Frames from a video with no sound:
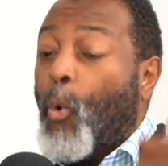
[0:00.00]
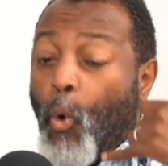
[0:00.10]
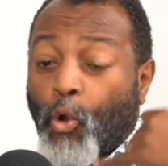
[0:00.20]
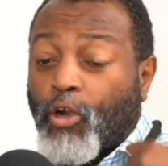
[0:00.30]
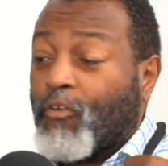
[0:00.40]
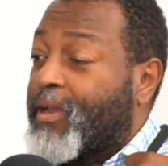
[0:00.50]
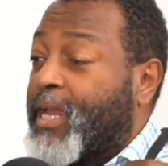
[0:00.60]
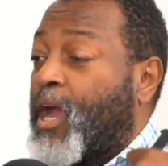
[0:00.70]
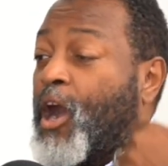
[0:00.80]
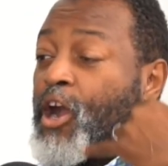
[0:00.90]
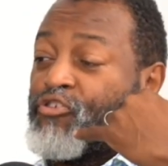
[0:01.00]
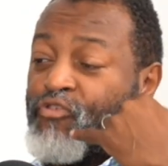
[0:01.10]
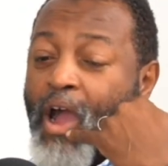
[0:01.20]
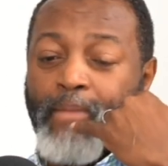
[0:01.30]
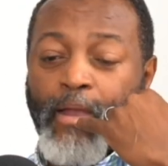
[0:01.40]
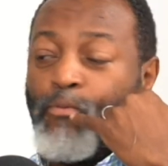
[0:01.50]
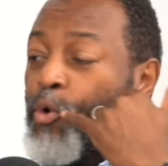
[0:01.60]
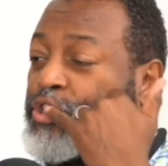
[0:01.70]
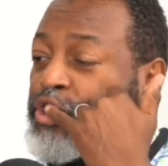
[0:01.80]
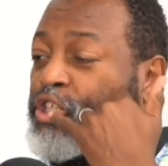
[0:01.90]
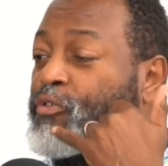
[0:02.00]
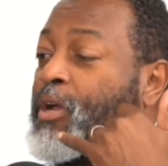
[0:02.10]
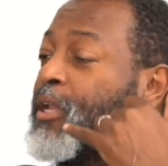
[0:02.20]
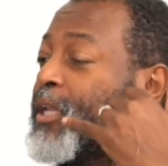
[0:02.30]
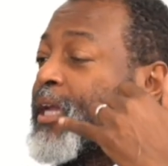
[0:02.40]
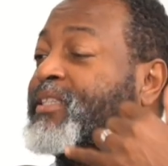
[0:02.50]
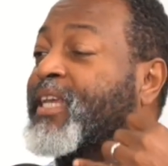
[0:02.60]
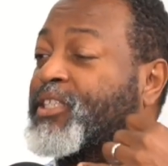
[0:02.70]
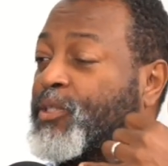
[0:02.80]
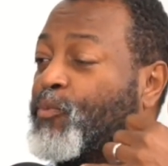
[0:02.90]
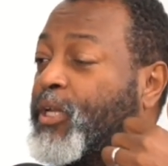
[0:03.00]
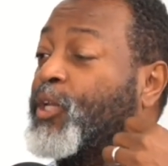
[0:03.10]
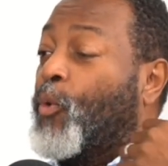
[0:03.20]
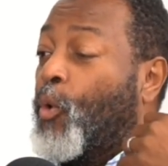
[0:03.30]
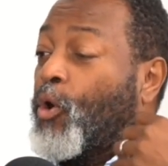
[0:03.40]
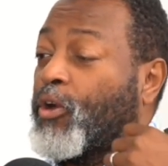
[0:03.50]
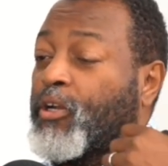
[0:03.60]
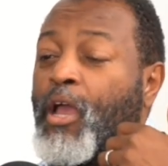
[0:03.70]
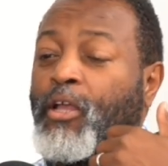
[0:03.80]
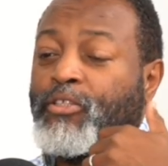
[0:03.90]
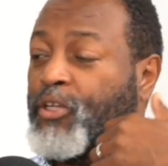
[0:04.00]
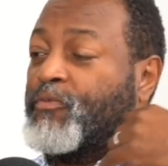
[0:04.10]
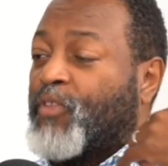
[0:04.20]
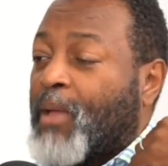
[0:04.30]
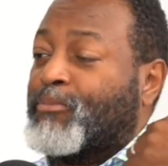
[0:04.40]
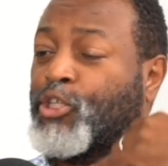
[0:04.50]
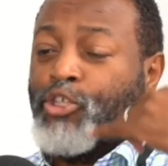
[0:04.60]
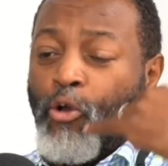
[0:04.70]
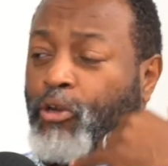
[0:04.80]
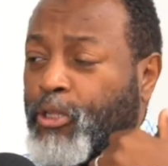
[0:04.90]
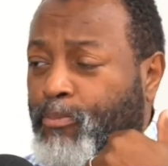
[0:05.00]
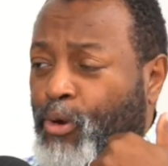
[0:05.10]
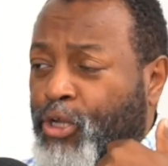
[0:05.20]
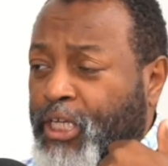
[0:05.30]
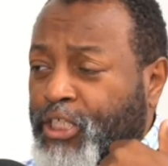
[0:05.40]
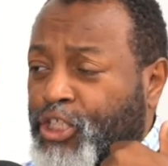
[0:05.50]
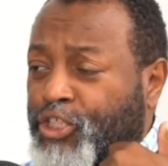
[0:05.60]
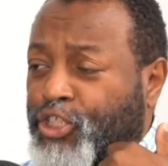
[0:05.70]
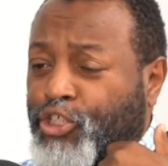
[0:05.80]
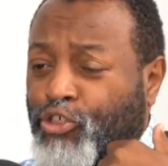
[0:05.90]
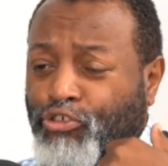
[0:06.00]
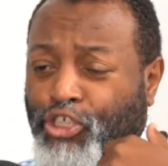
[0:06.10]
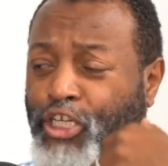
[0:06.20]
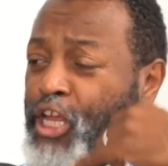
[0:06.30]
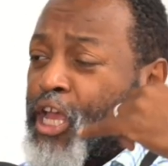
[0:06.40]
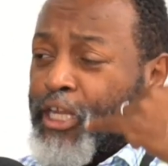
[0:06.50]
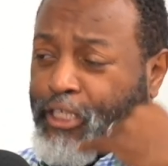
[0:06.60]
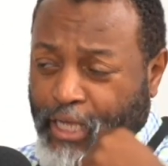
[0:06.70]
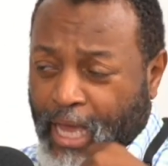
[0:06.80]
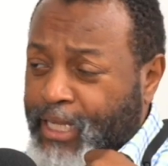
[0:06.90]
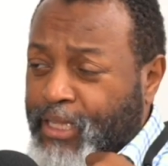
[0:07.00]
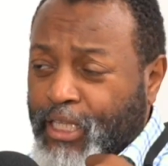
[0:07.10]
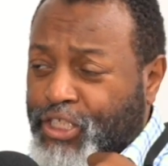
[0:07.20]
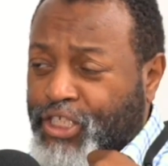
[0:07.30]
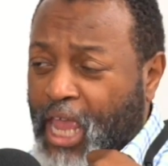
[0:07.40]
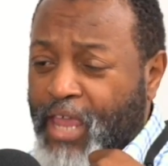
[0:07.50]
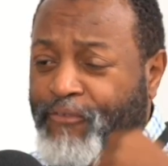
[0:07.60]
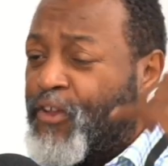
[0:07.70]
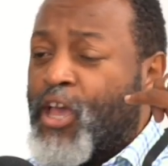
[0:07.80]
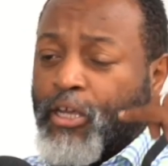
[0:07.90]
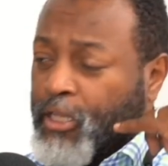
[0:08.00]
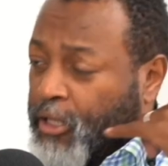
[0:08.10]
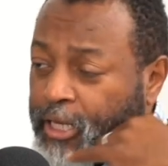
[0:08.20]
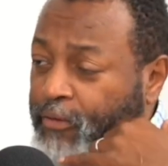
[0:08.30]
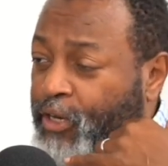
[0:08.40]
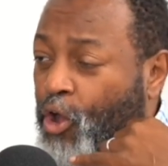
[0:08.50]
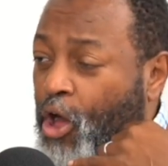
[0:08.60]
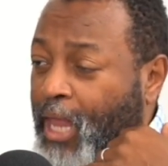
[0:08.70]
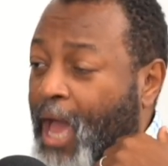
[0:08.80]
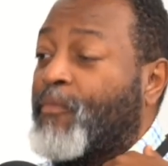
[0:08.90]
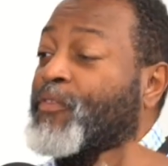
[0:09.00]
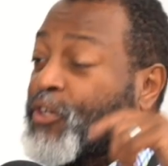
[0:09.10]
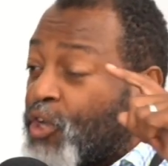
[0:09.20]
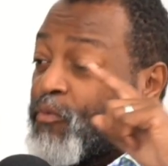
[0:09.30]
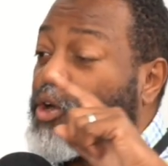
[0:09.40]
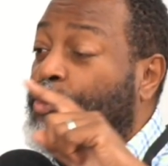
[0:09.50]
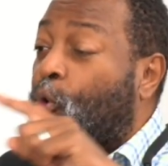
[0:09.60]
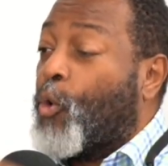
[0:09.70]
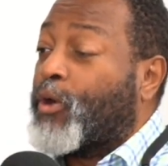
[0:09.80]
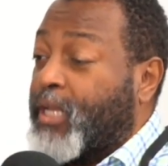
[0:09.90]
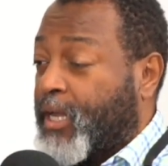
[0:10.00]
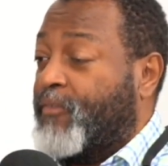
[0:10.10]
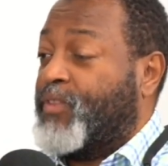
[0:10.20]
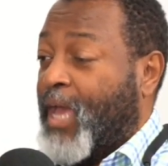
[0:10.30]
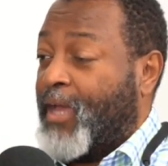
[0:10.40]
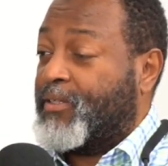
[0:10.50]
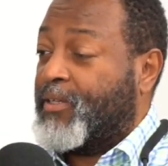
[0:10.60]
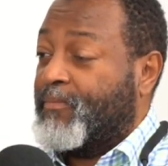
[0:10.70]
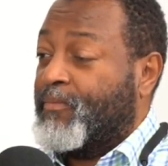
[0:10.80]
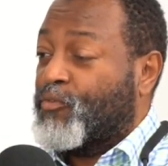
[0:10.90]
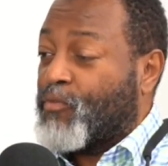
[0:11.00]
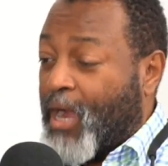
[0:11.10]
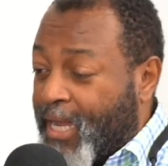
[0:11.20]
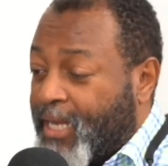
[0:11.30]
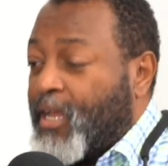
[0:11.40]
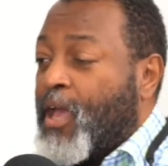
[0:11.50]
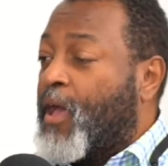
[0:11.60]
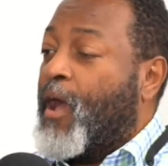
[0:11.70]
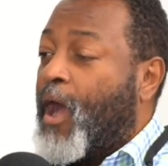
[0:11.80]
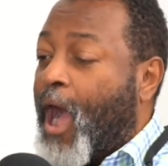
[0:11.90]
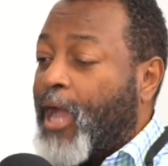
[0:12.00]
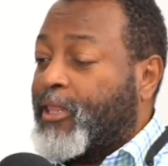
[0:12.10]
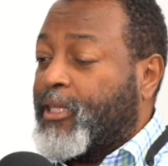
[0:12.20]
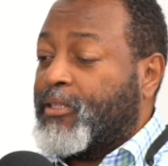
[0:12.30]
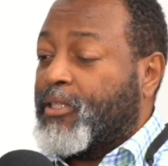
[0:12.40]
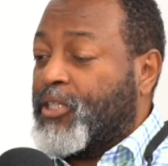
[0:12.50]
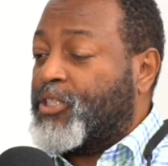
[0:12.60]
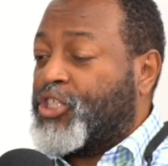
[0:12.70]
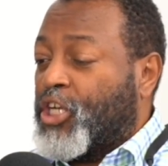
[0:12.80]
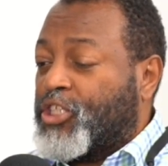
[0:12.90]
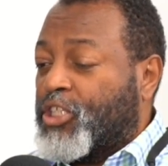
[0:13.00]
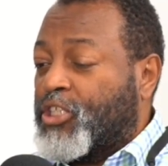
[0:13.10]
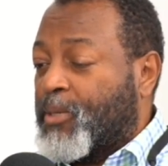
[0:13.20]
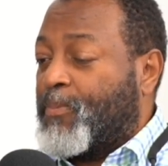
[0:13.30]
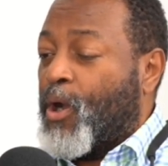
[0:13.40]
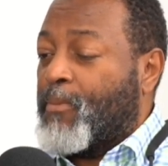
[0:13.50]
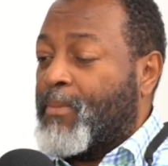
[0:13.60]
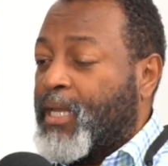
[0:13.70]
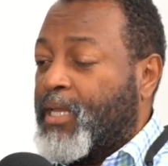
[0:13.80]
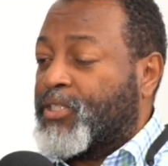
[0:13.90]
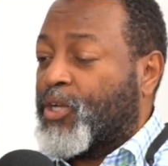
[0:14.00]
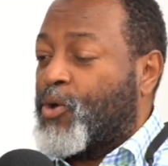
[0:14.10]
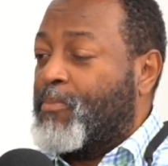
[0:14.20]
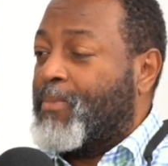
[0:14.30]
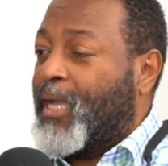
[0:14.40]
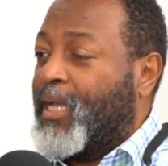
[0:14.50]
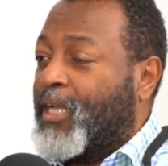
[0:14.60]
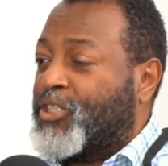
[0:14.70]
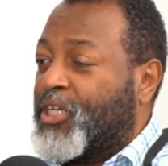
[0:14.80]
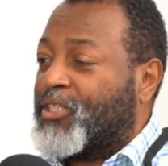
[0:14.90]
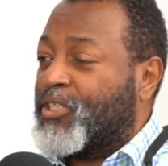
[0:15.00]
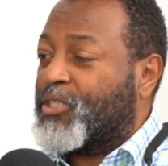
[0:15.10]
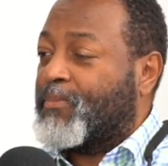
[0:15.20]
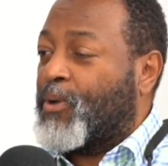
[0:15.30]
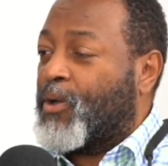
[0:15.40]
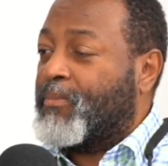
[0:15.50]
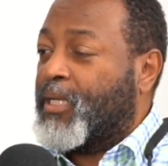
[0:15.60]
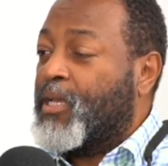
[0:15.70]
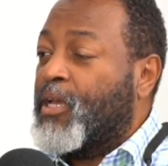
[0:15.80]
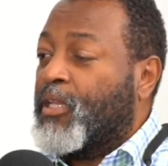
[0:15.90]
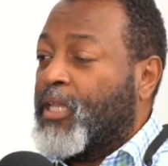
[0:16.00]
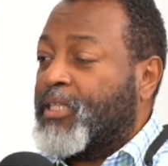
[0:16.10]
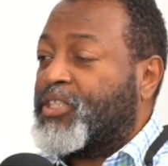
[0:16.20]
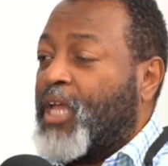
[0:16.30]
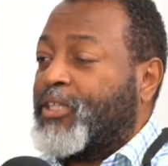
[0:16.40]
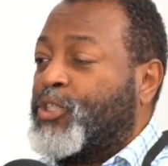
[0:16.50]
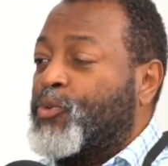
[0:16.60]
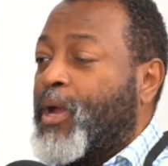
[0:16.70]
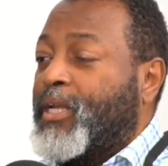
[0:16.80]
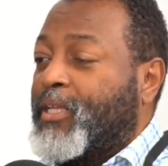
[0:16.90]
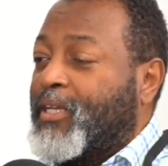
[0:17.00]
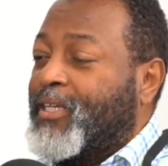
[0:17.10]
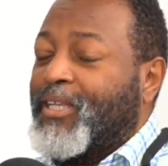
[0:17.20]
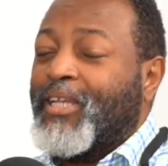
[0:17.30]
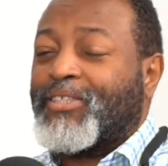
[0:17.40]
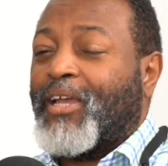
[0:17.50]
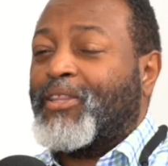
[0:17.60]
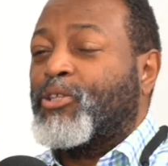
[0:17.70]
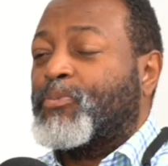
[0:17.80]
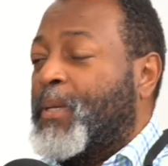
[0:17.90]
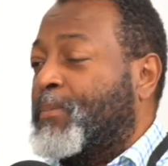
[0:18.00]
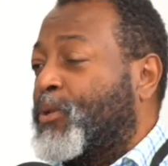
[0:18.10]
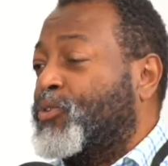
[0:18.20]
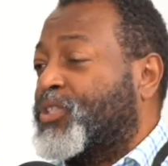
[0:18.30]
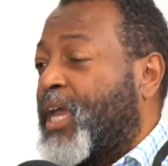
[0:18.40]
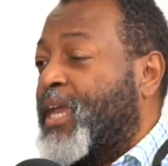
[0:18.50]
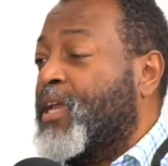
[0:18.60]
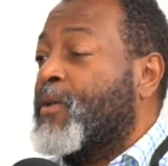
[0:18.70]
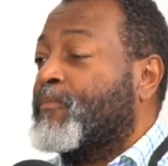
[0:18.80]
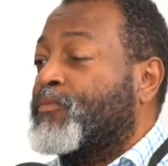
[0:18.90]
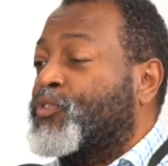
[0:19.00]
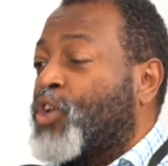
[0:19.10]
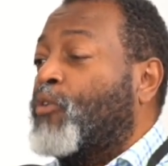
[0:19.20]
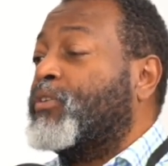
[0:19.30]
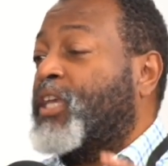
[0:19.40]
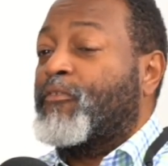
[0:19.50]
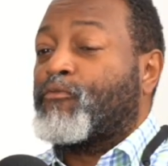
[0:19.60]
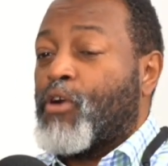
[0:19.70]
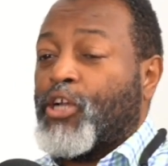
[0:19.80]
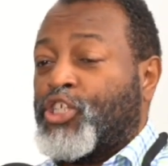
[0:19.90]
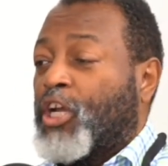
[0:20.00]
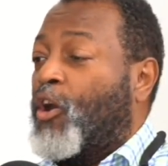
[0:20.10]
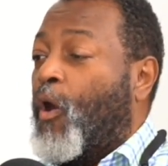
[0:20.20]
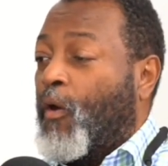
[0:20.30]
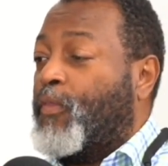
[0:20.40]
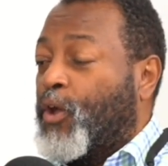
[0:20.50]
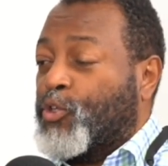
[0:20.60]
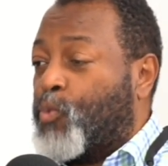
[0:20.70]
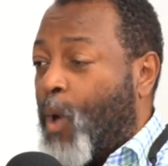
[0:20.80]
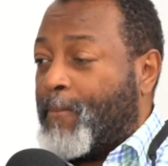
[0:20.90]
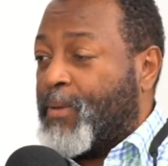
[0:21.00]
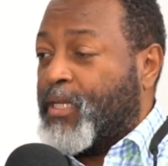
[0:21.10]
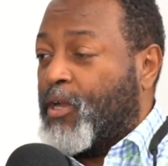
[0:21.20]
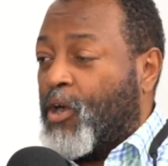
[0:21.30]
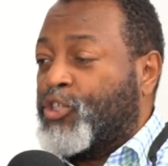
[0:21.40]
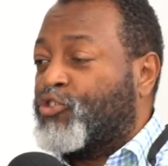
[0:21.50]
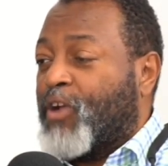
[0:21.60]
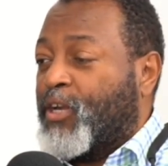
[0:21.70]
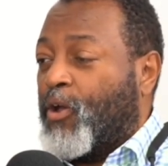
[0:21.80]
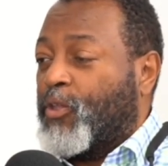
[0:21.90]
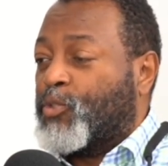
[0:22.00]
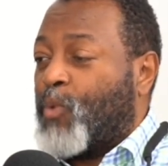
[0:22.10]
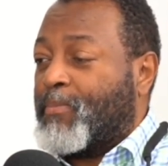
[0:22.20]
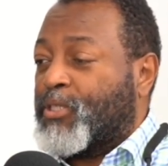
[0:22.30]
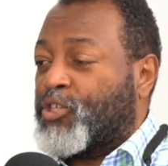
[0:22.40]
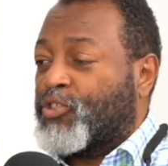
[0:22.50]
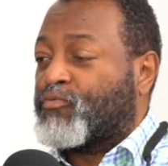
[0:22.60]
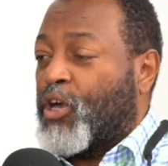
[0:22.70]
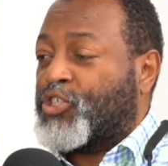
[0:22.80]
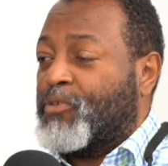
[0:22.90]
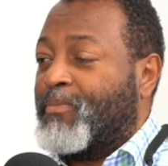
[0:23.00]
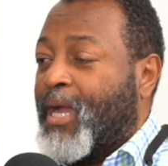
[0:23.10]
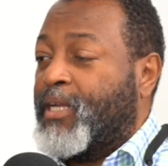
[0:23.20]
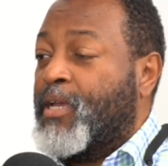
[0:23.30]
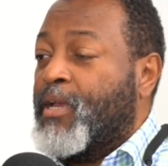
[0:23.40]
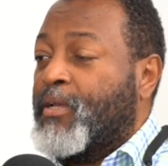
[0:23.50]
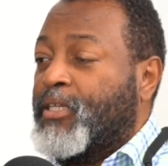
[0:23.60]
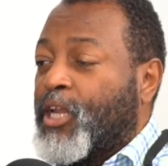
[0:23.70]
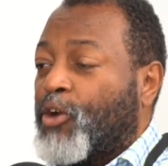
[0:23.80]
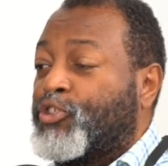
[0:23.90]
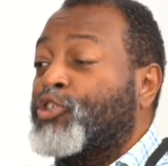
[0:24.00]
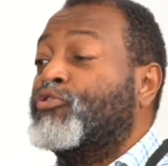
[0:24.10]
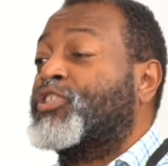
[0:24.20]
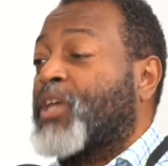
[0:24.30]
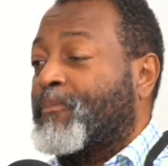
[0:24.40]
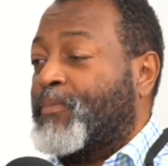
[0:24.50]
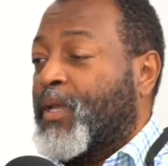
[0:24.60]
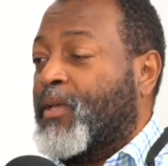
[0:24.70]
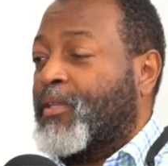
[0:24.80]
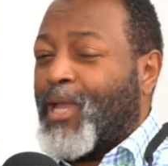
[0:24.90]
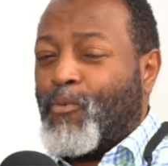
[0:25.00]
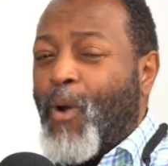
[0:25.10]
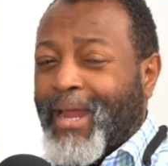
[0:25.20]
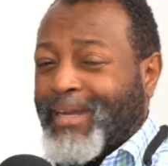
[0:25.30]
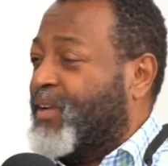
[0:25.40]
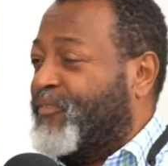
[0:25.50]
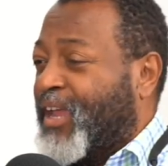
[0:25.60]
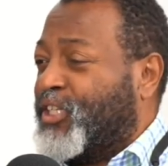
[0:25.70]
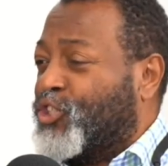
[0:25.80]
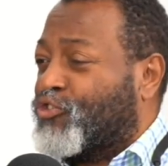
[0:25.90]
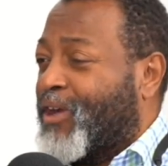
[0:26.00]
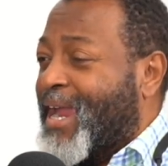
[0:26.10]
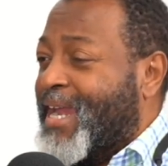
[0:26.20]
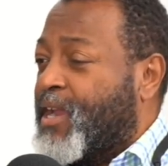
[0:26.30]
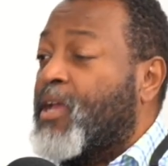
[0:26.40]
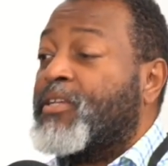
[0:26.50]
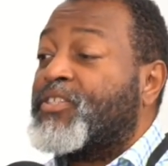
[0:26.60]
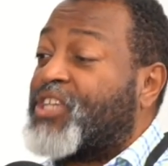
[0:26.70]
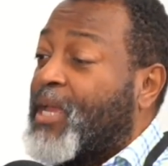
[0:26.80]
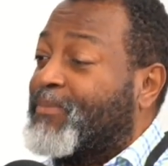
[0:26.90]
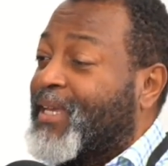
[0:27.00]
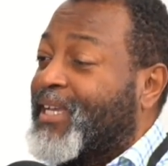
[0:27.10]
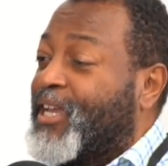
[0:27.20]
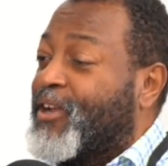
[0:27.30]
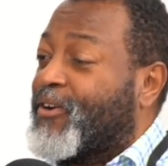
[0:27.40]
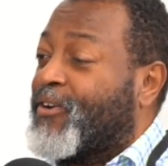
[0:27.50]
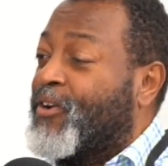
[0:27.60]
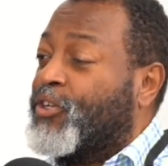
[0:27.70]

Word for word: ordering a crime, I want you like Nixon when he ordered to them to go to the Brookings Institution, get in the safe, clear it all out. There's a recording of that. Right. Right. Right I think that this Justice Department is a kumbaya Justice Department. Let's not do any. It's like those people who say, don't give Russia all those weapons or Ukraine all those weapons because Russia might, you know, do something. Like what? Invade Ukraine? Same thing here.